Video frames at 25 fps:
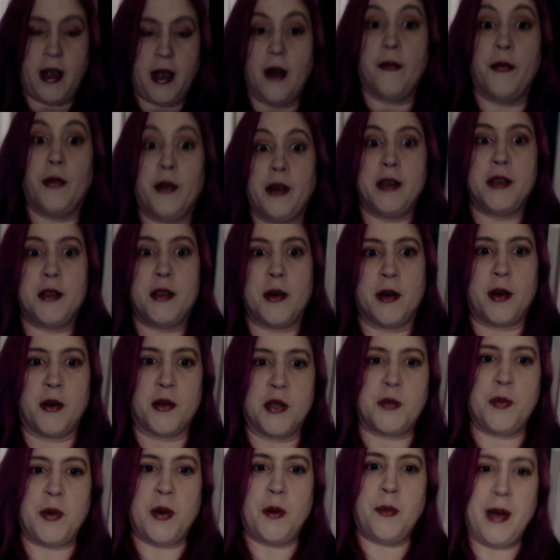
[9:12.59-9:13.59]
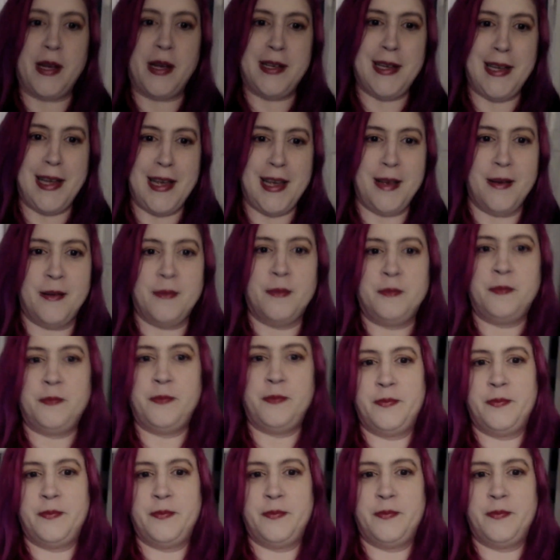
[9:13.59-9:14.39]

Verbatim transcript: carefully so I don't spill my tea.